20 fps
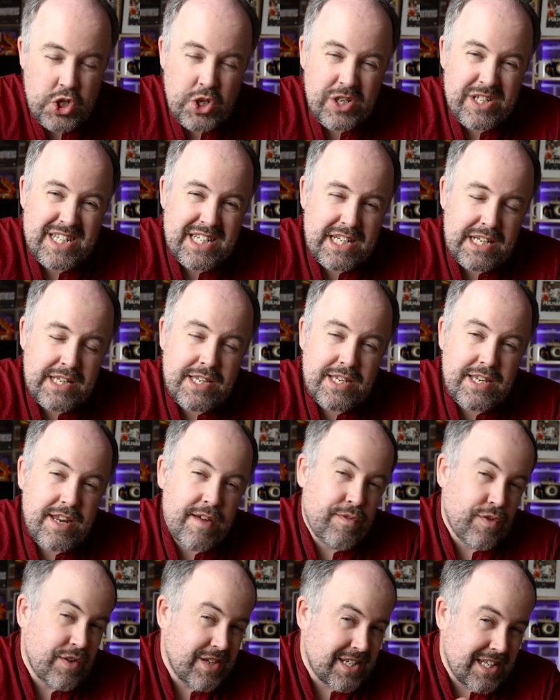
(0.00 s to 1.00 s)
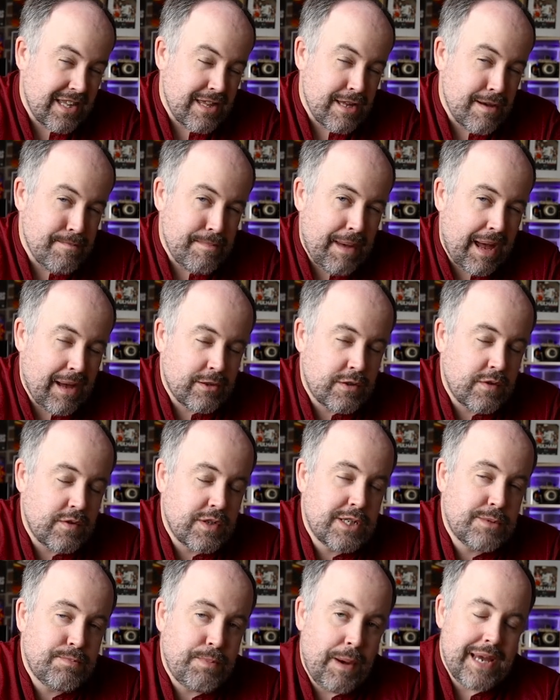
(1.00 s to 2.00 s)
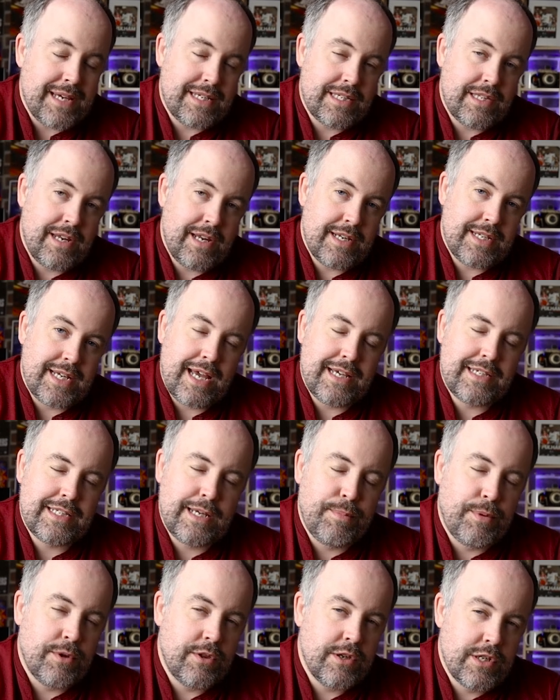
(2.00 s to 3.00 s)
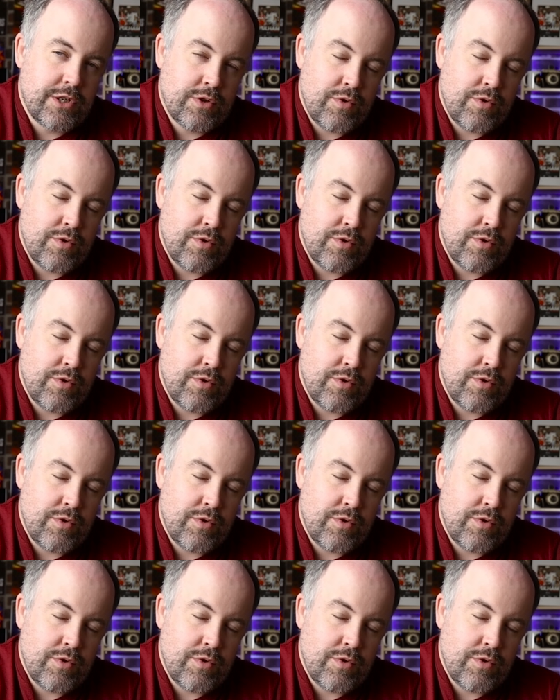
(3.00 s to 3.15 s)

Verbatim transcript: you can see the difference in the amount of space that it takes up on the